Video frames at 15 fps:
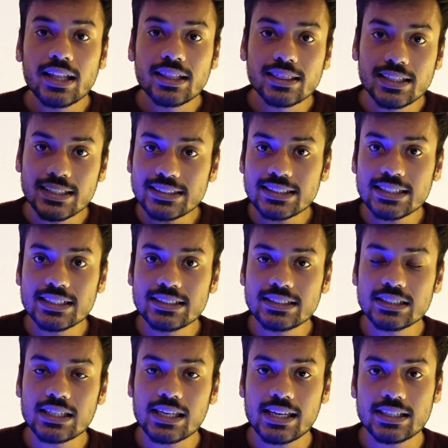This
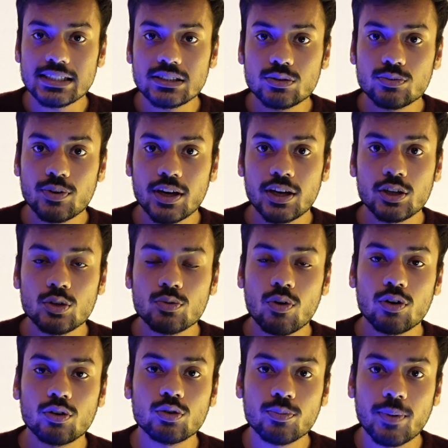is a case where you
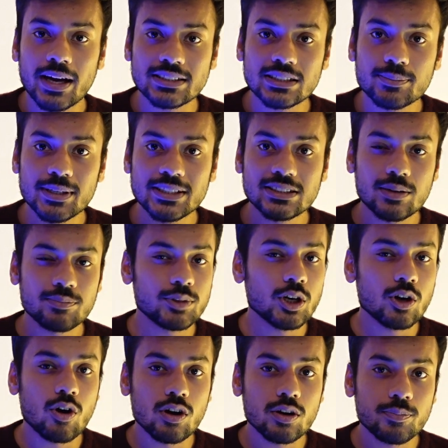want to maximize something
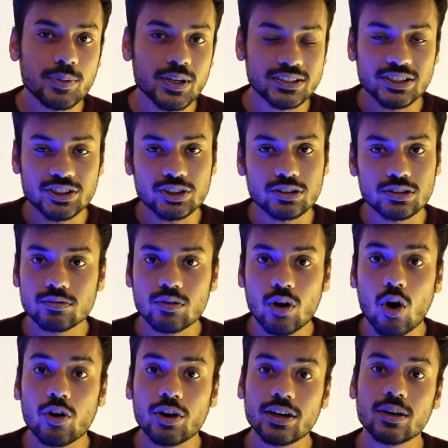called precision,
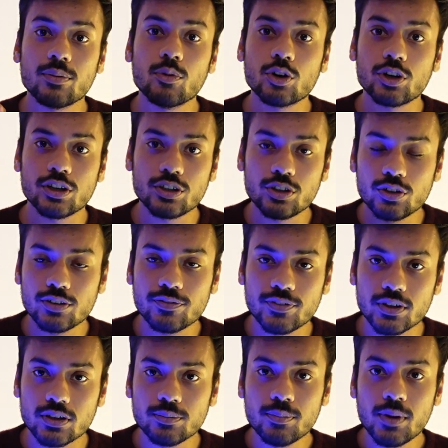or in a more intuitive
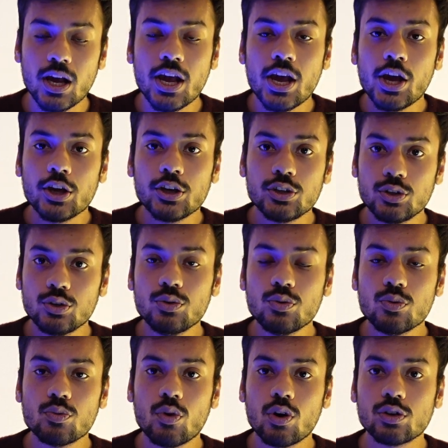term, you
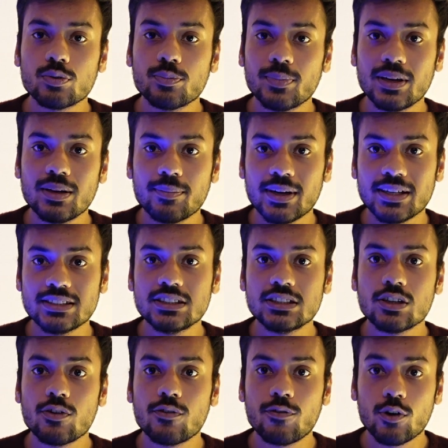want to
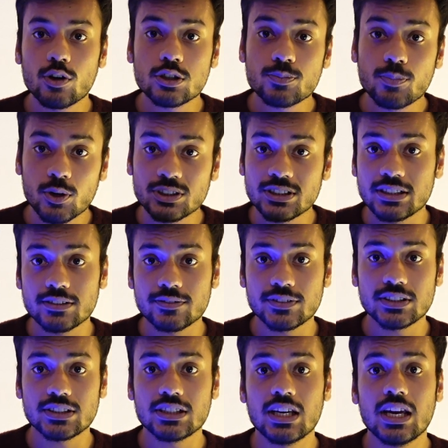minimize false
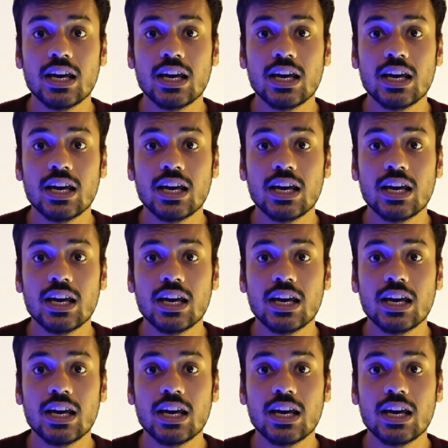positives.